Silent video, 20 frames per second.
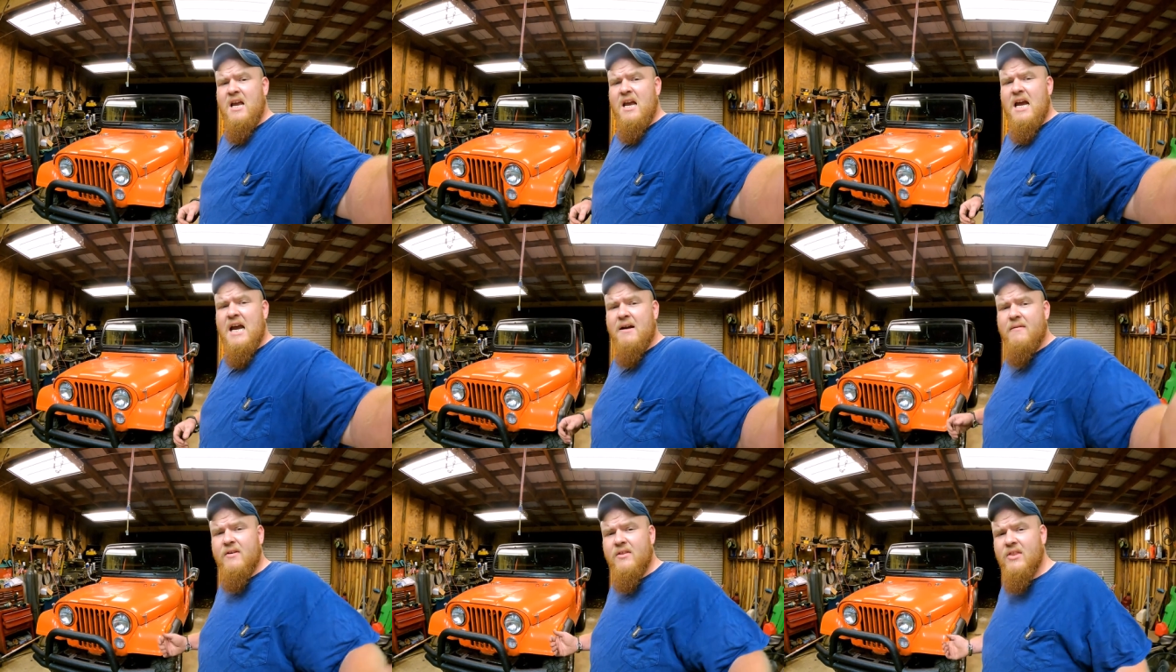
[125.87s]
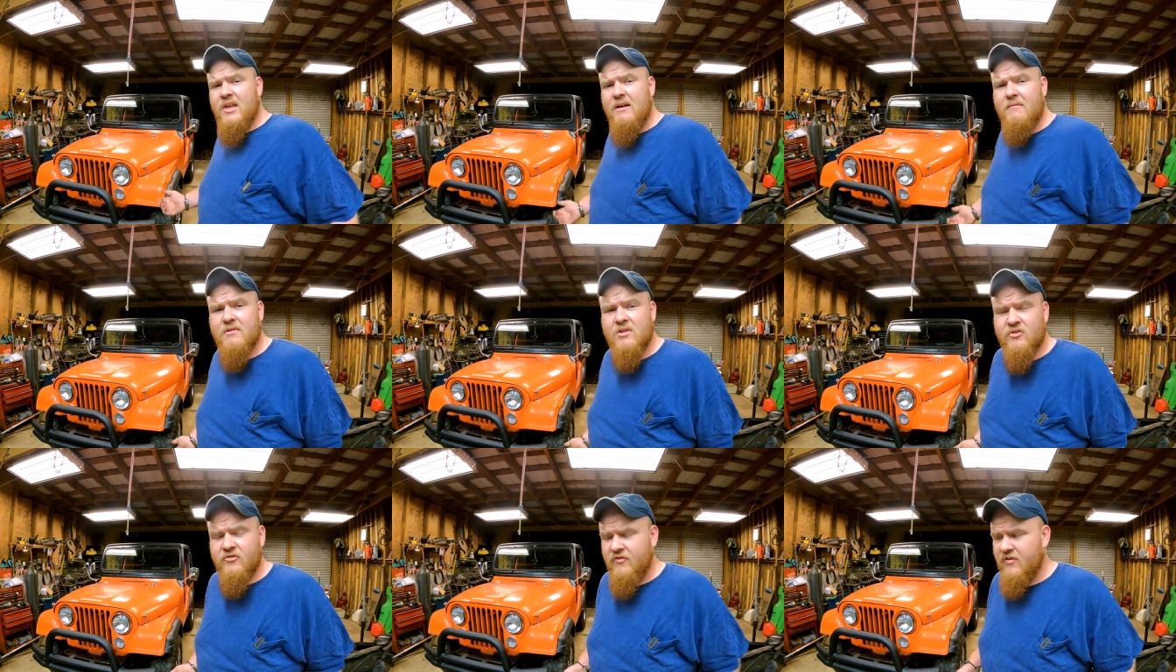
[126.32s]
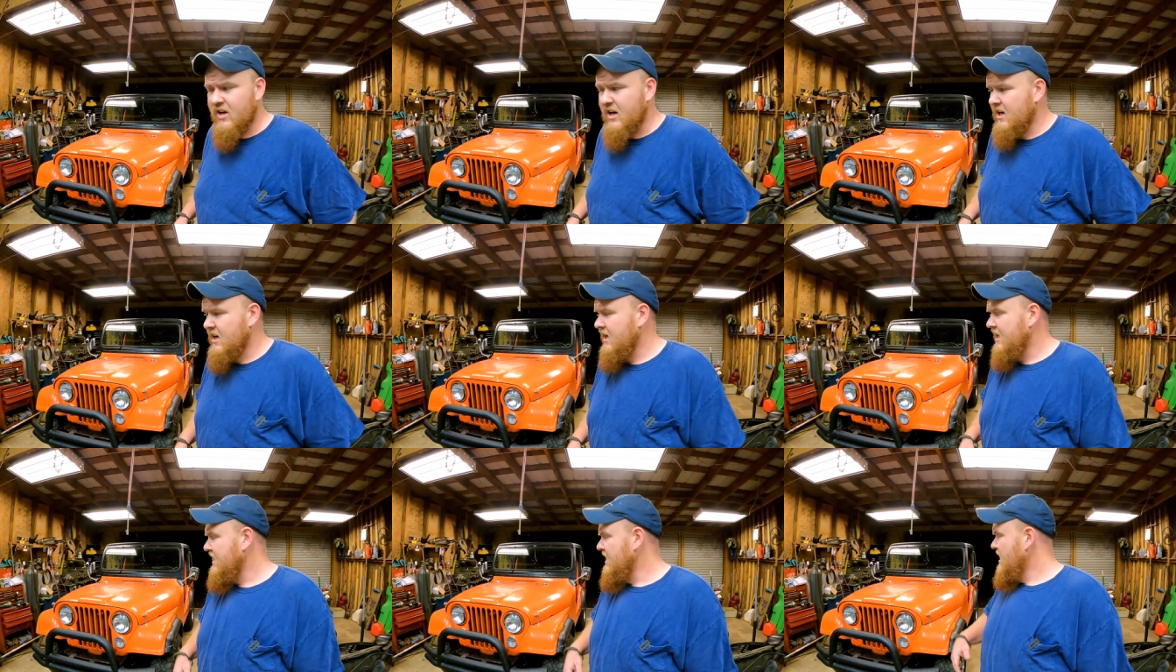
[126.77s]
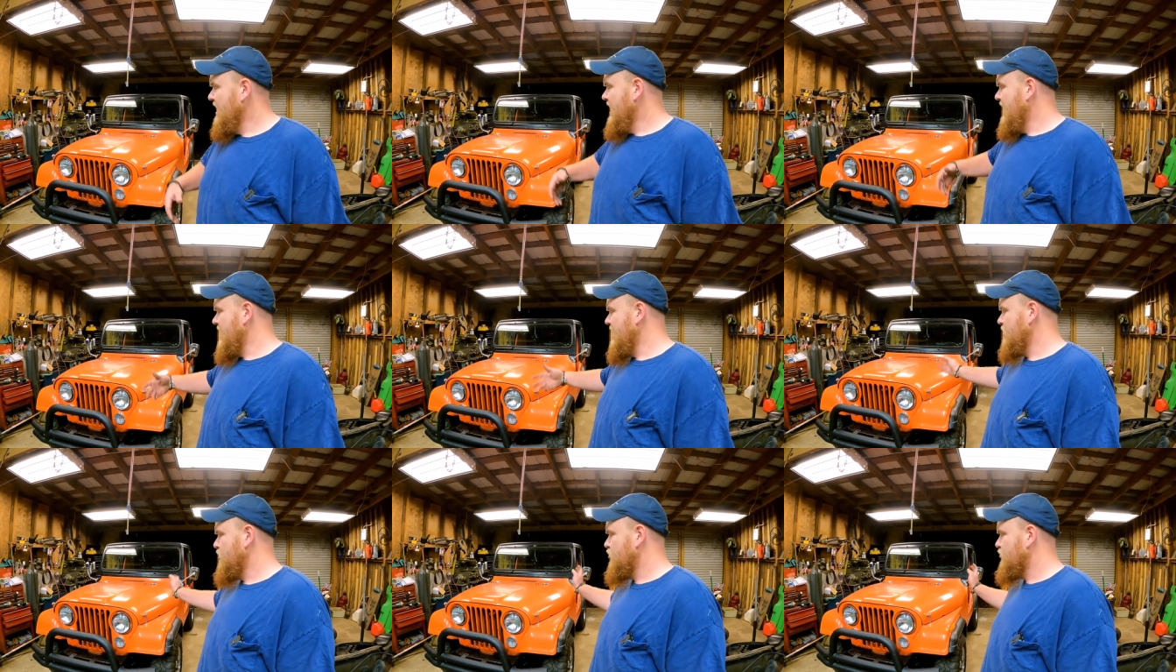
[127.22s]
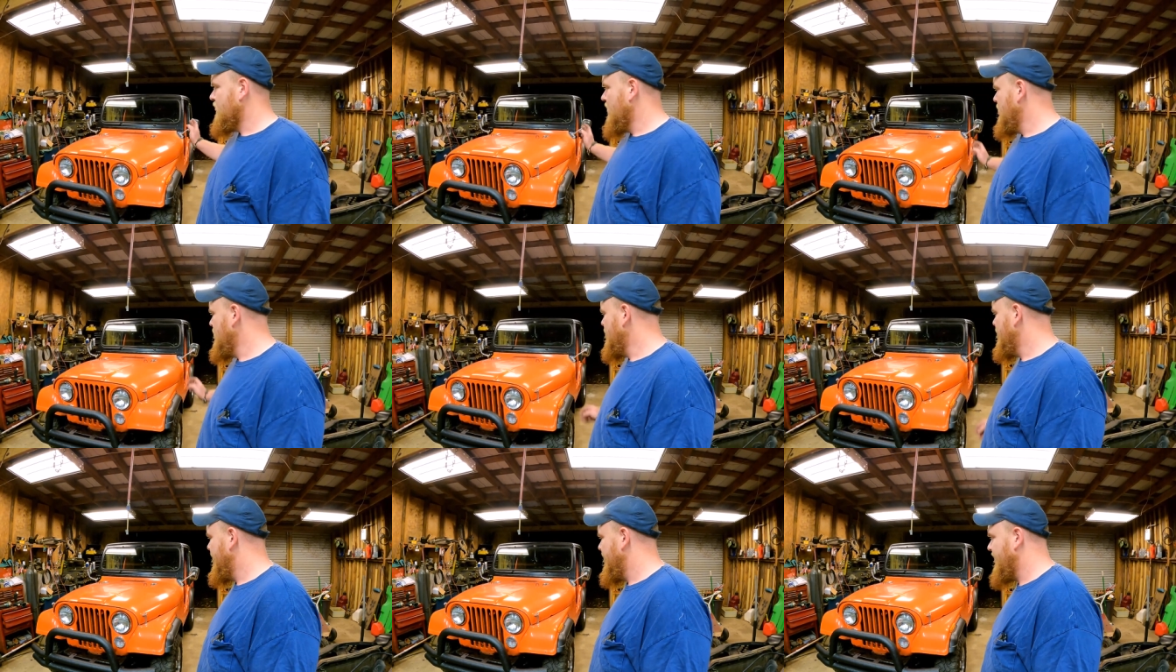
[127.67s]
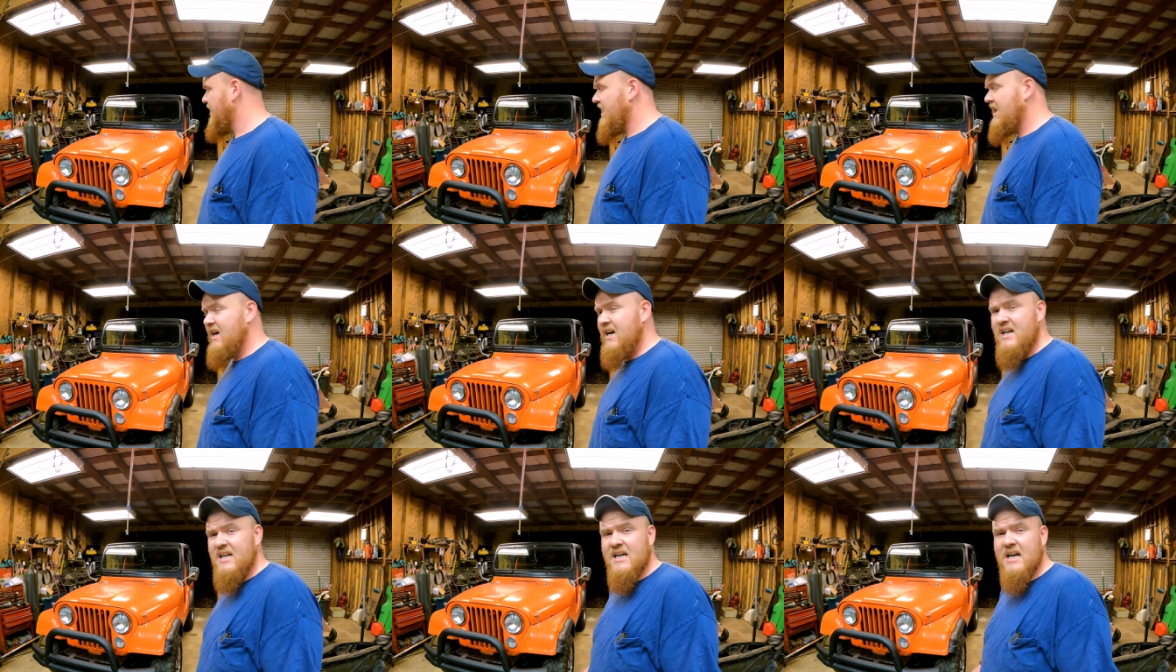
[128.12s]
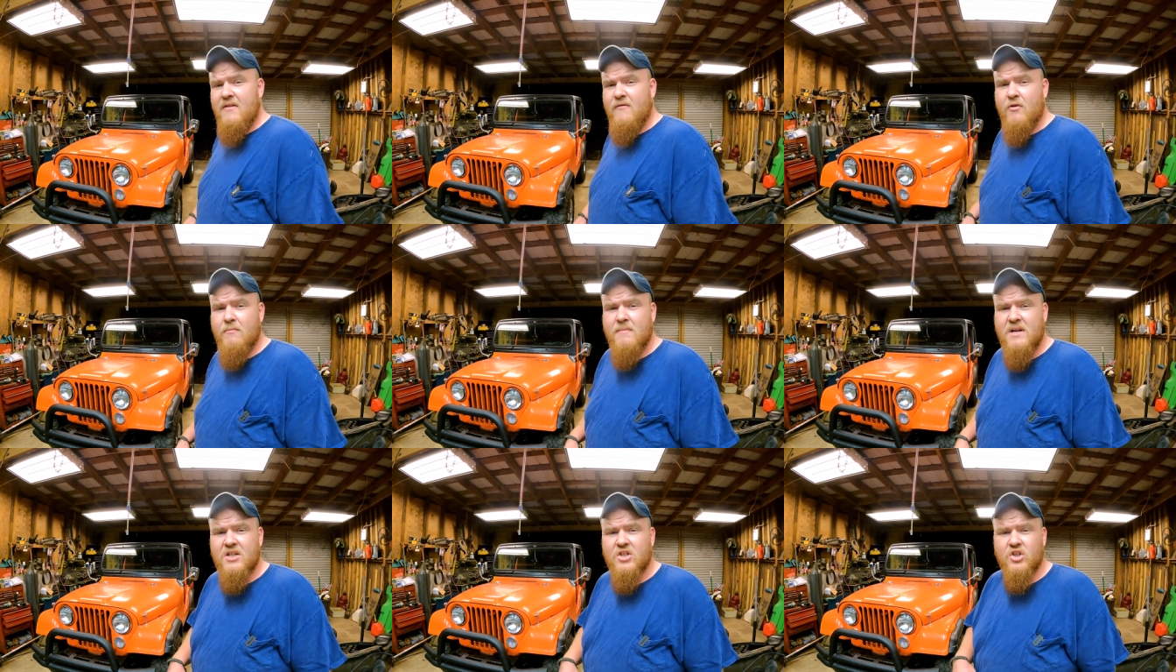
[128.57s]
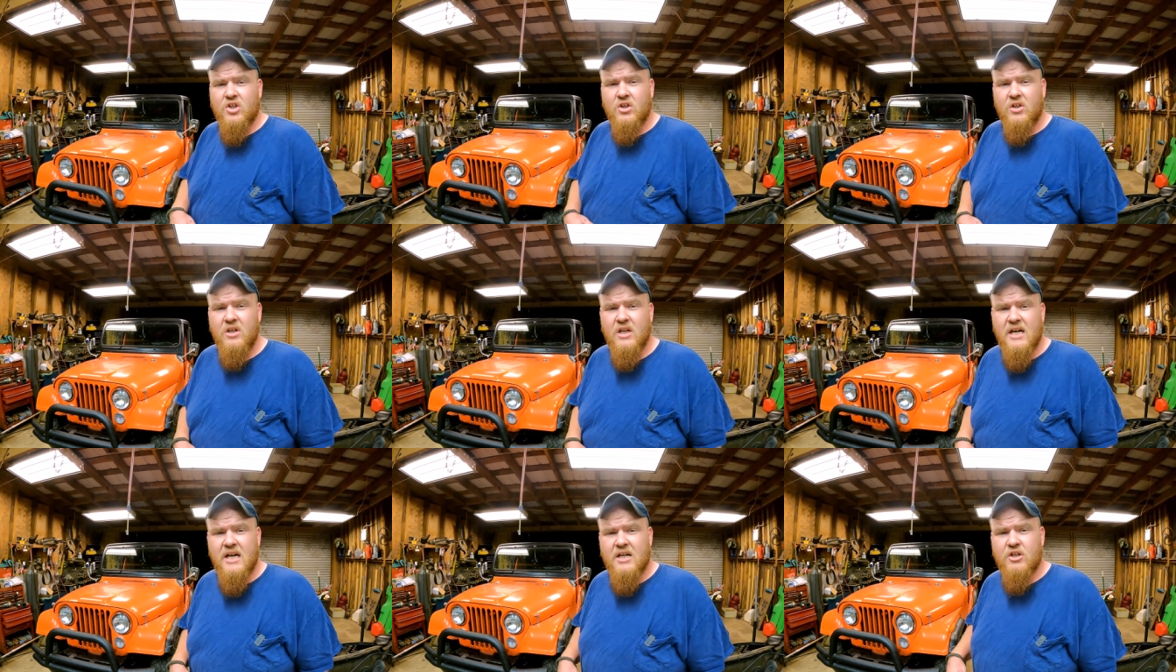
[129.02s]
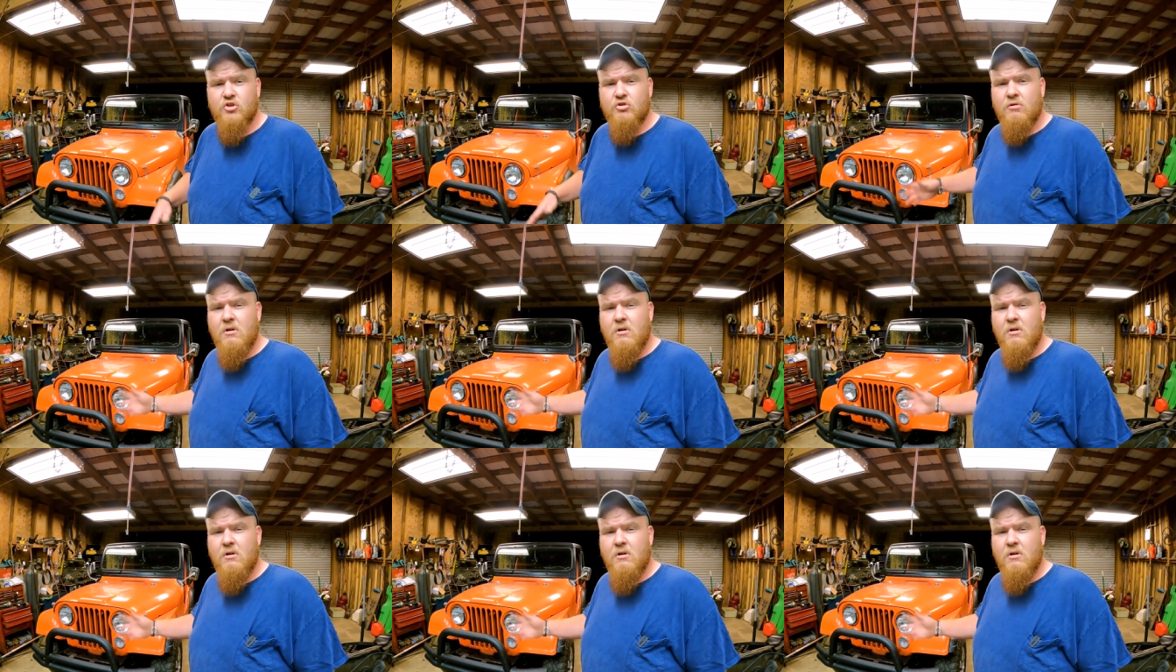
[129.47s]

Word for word: Everything was fine. It drove fine, never missed a lick.